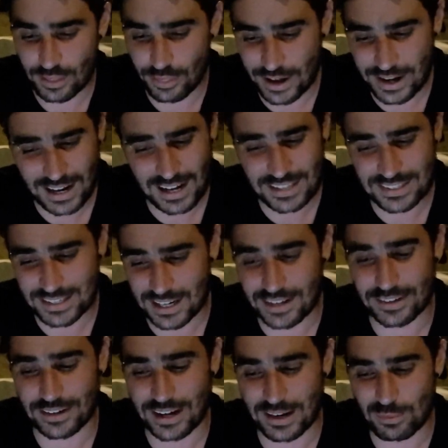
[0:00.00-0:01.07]
They are
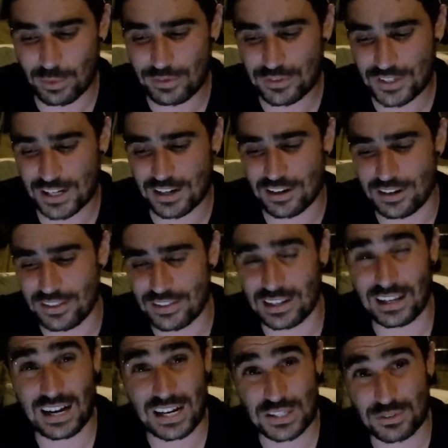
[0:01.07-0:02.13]
done. And we've said it in the
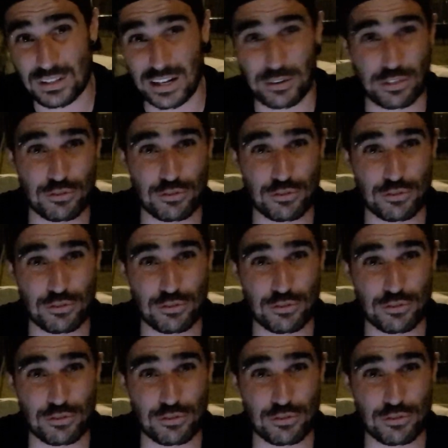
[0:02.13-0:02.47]
last